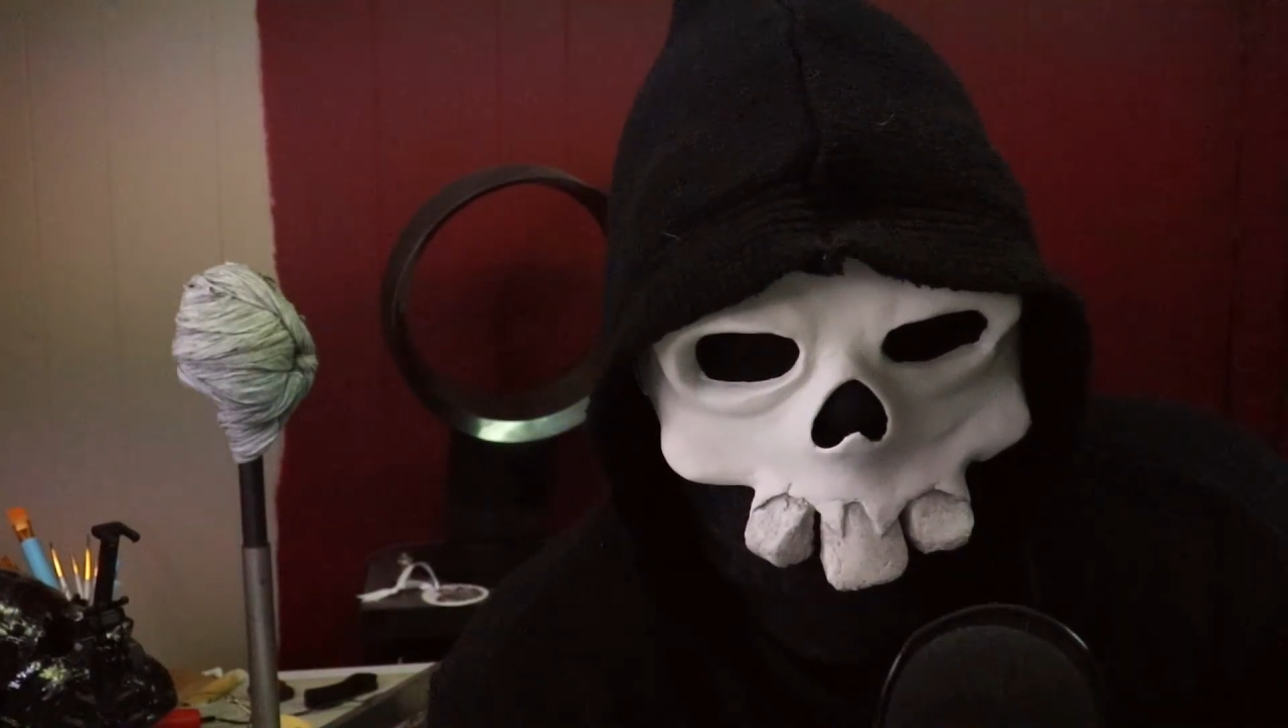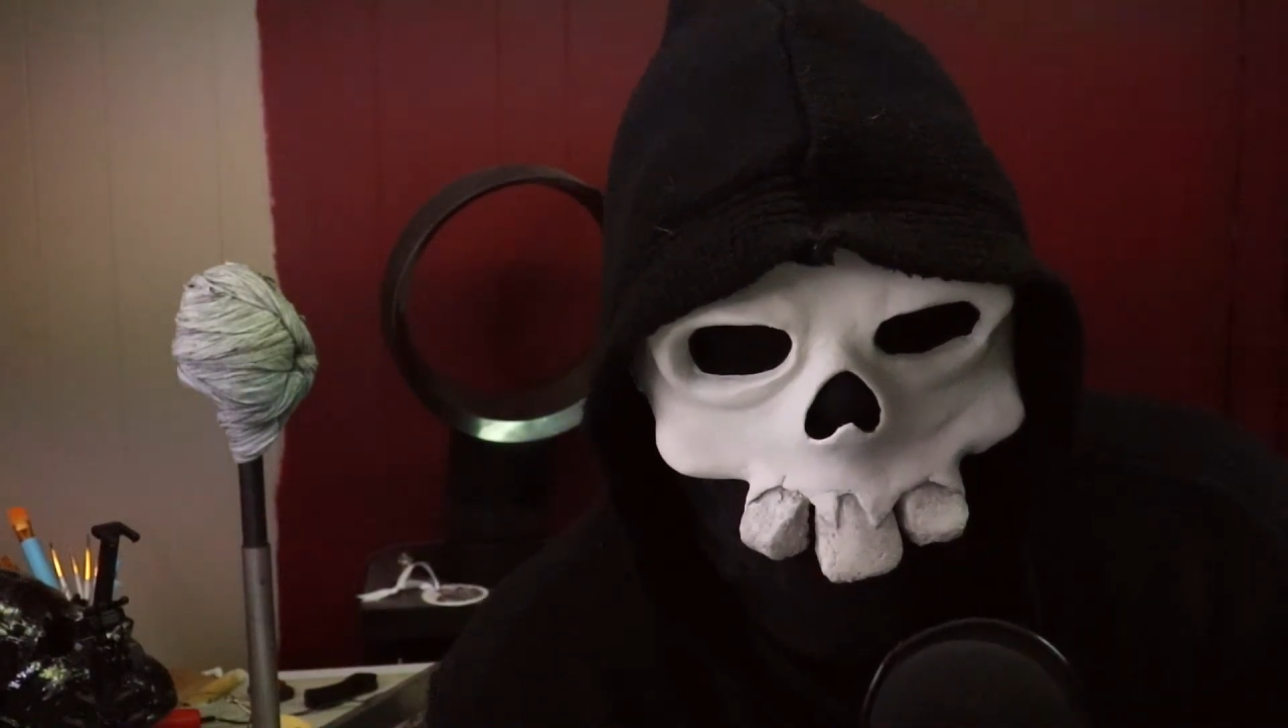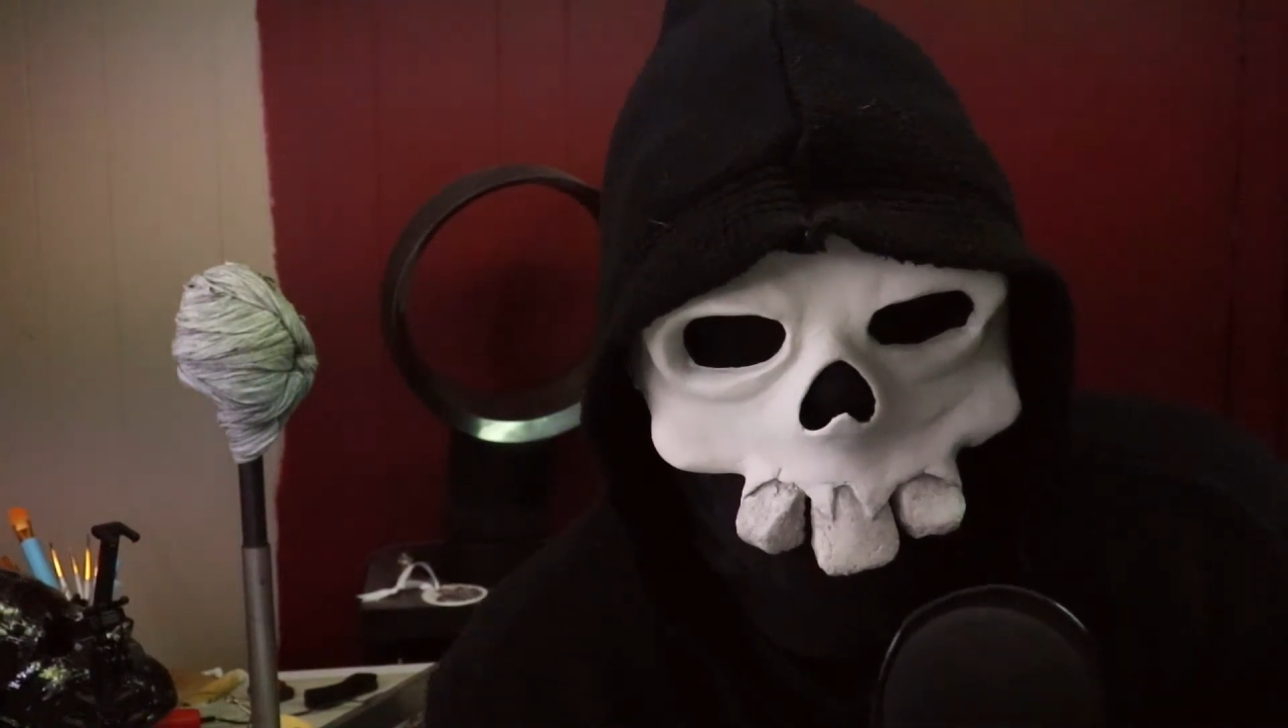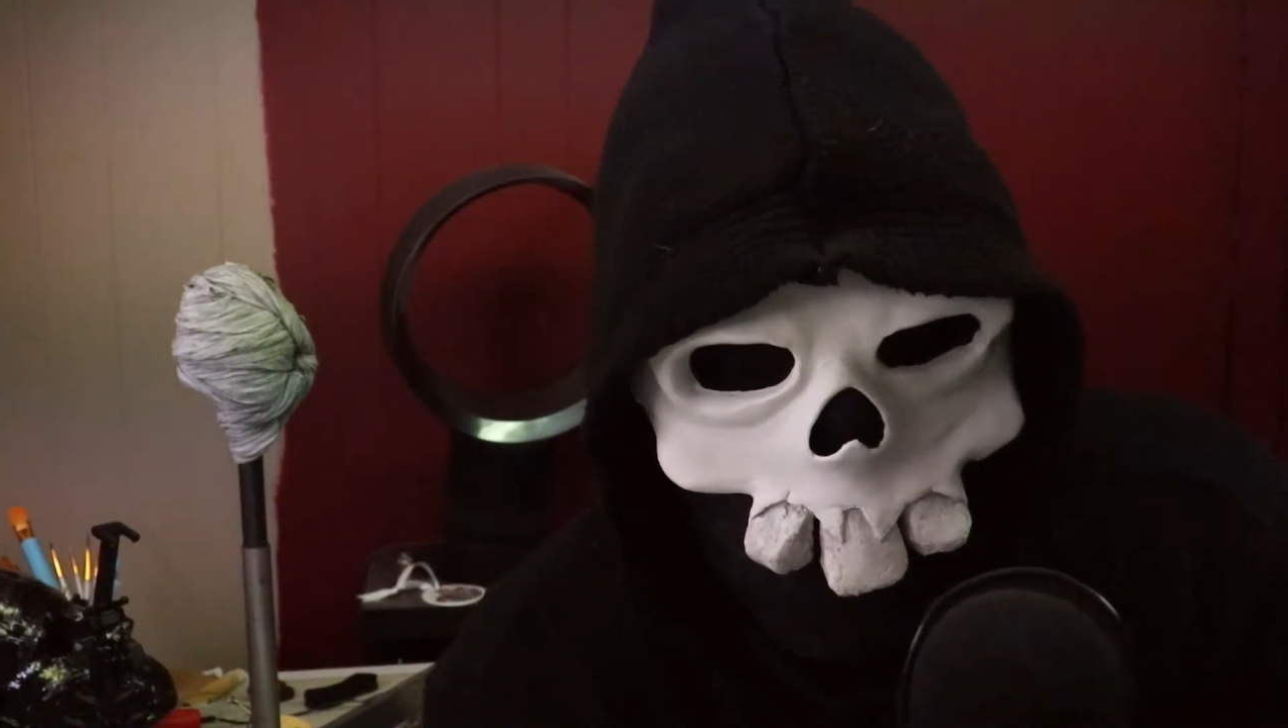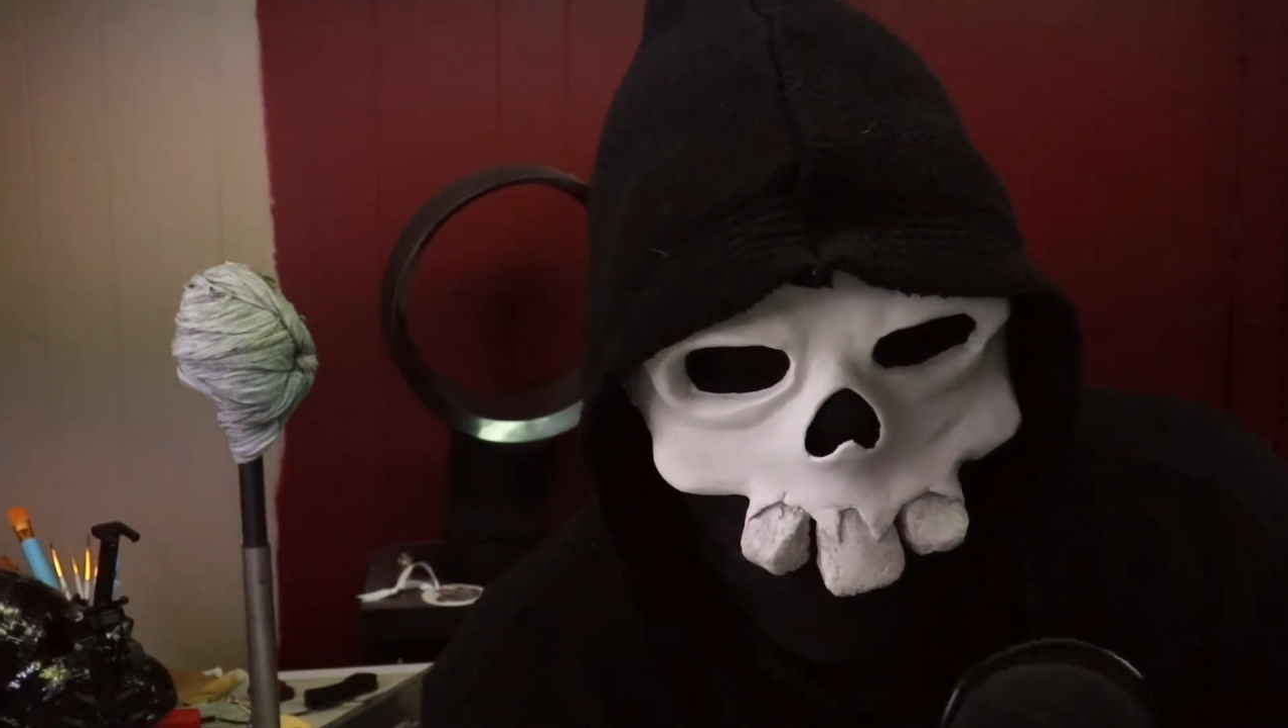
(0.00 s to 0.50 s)

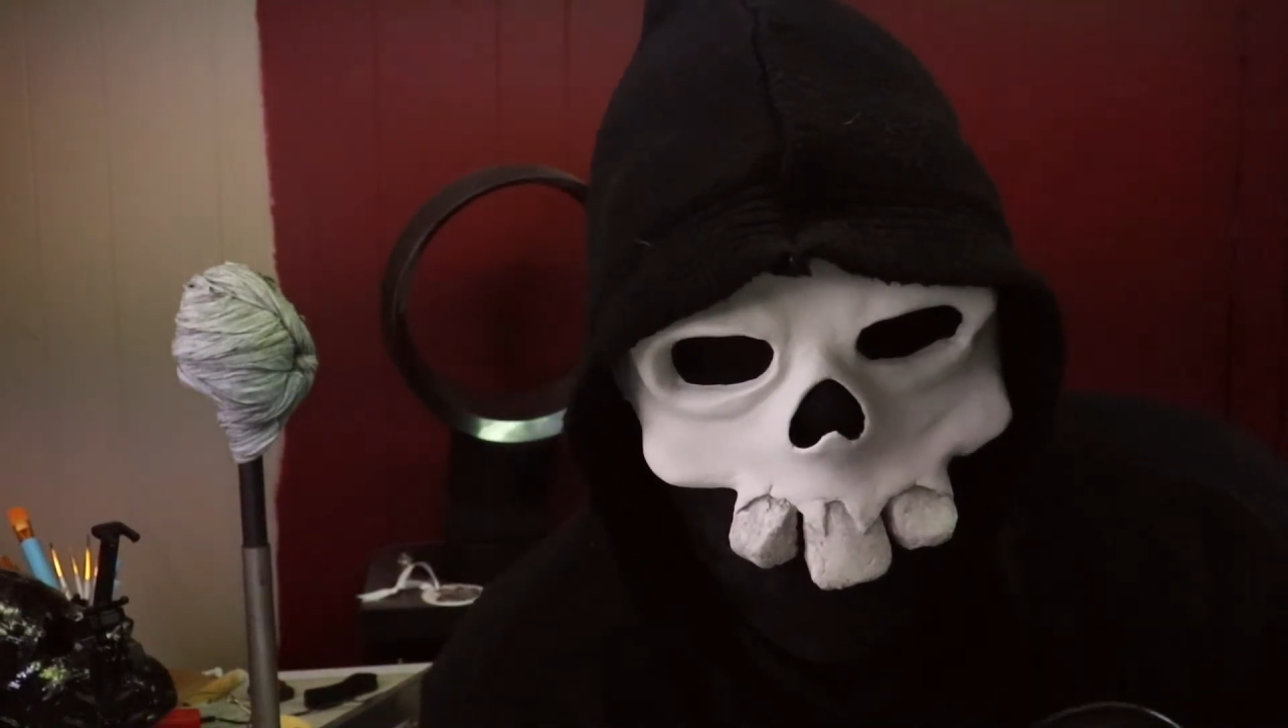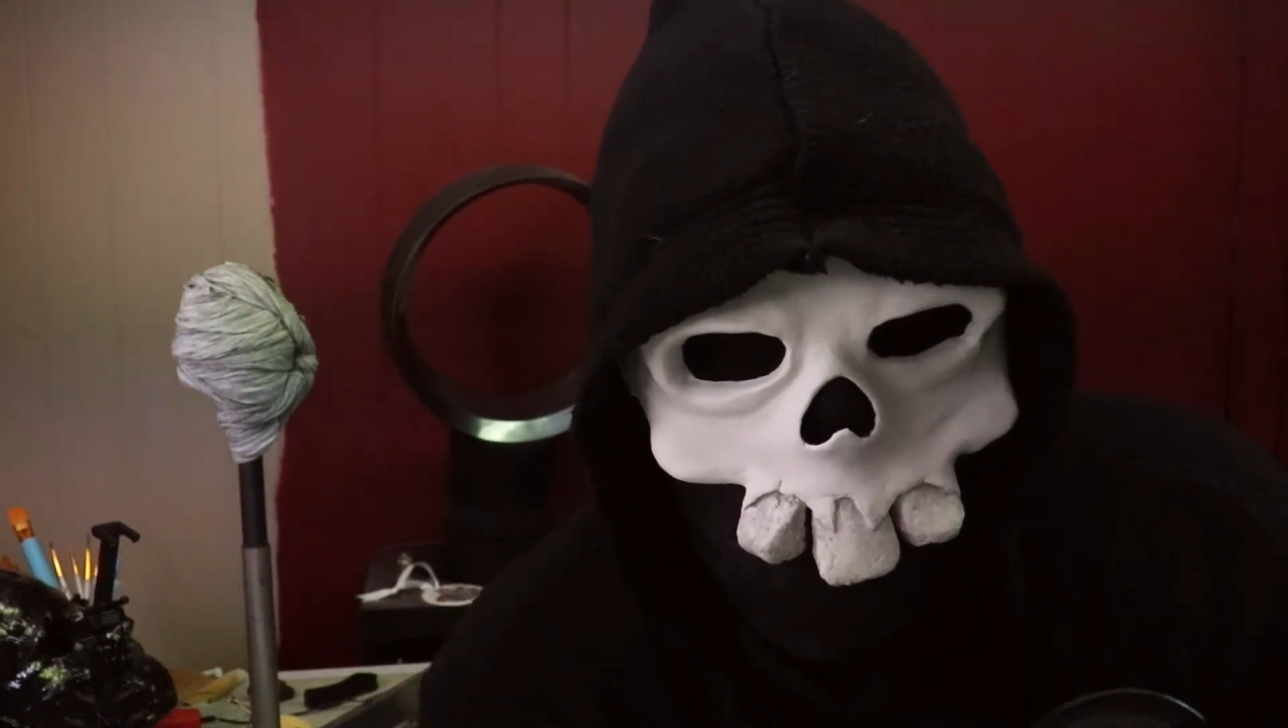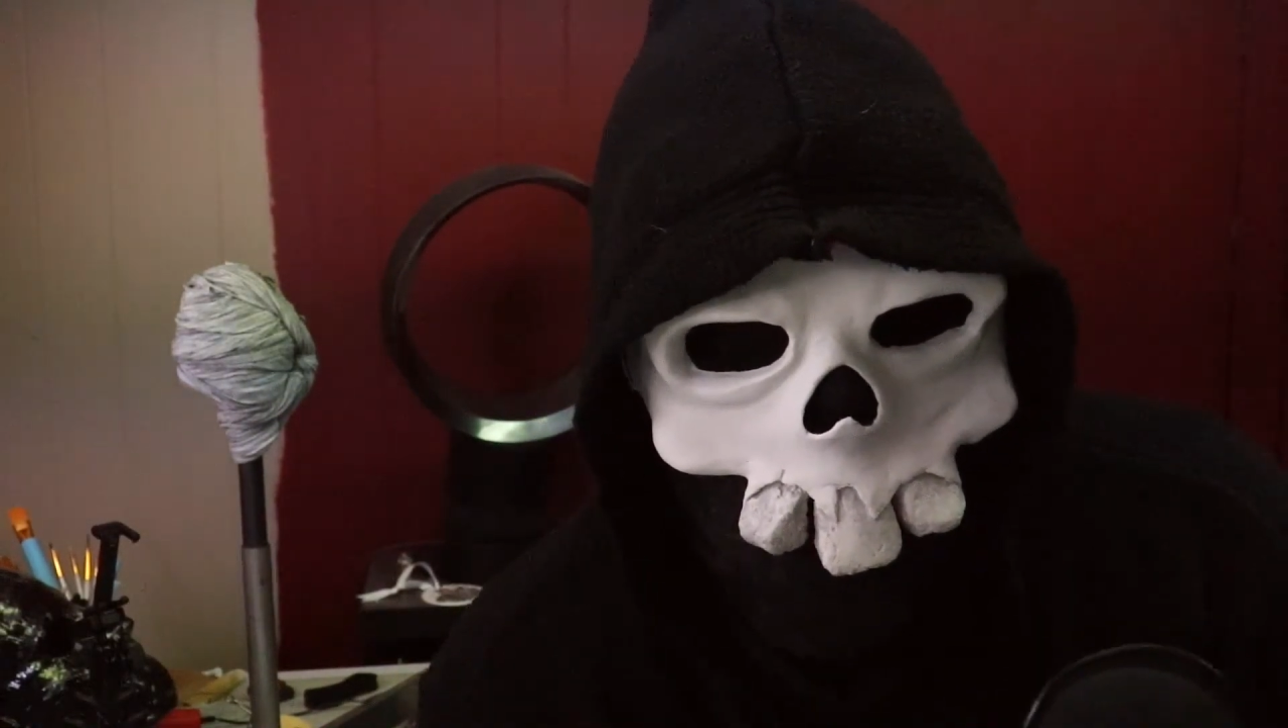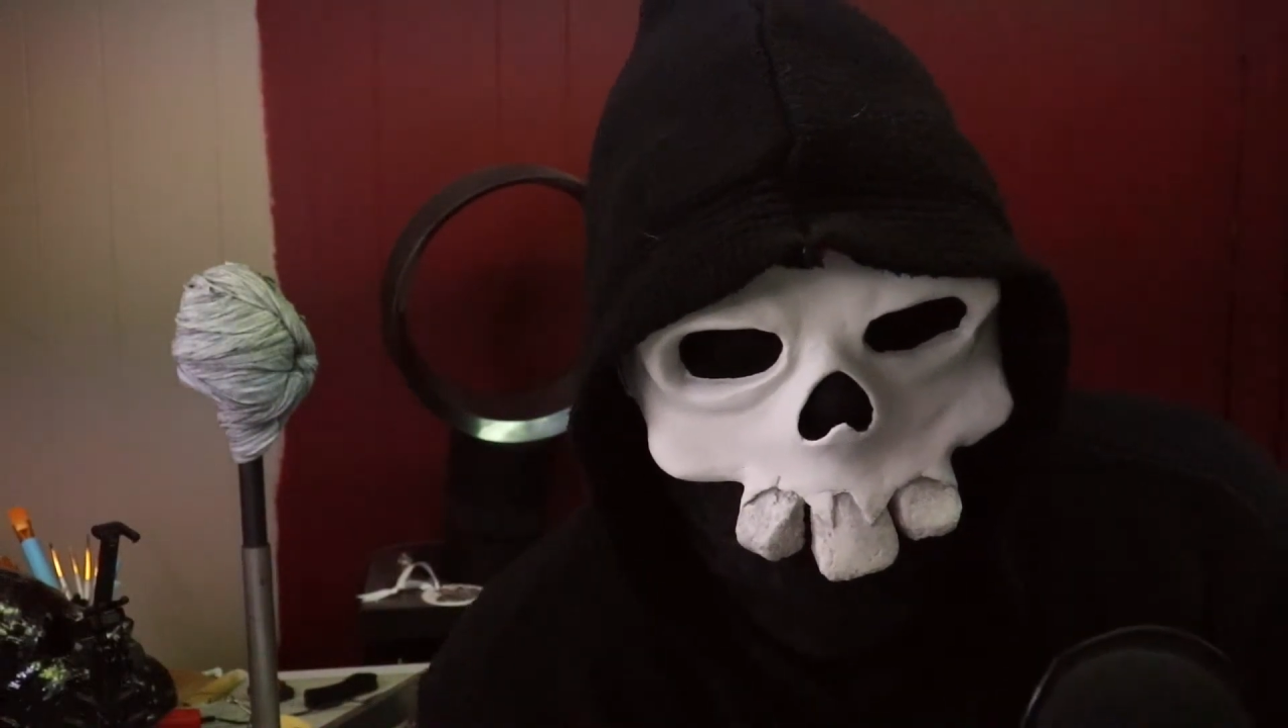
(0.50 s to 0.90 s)
feel comfortable